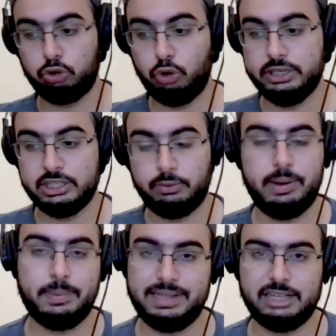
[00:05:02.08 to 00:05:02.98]
go either way,
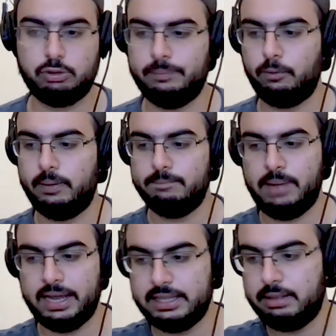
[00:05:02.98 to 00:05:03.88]
but that's why I'm going
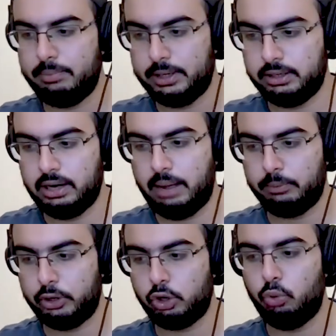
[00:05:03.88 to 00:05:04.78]
bang in the middle. I'm
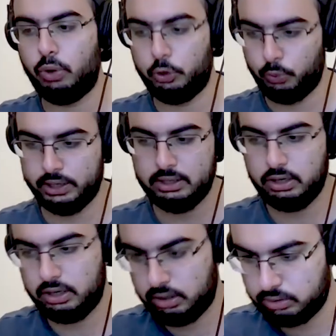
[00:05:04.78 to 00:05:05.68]
going to go
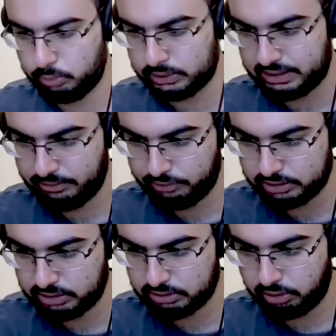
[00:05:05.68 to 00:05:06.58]
1-1, West Ham
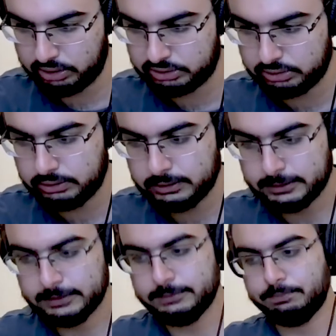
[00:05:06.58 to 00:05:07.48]
versus Arsenal.
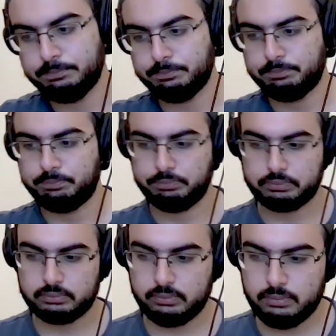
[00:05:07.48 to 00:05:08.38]

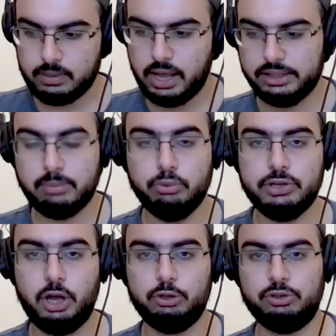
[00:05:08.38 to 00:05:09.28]
And then
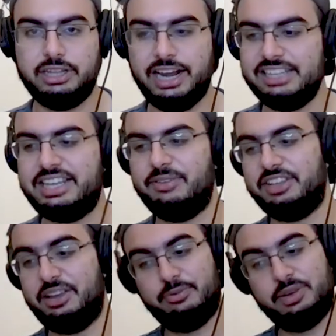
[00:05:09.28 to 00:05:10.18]
moving on to the last game of the
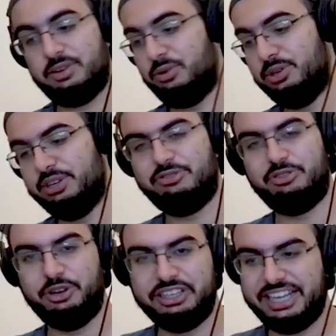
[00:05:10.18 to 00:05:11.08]
game week, only
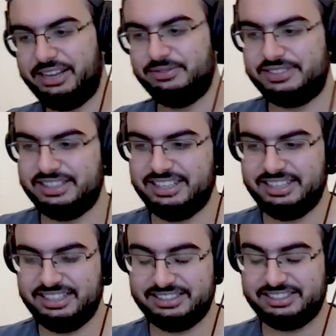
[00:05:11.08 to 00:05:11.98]
4 games.
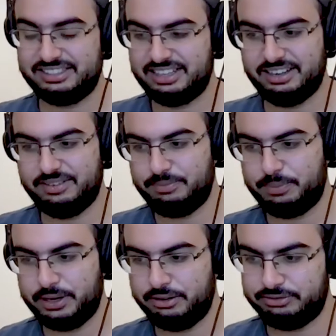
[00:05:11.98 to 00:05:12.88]
It's a
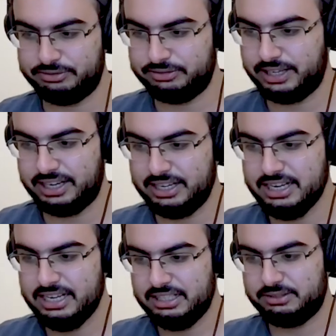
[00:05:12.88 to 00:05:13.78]
bit of, yeah.
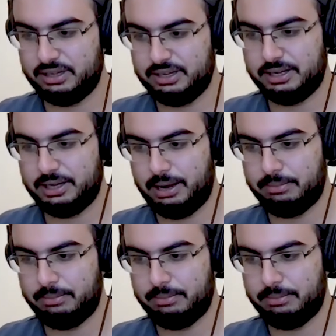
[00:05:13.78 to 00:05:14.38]
So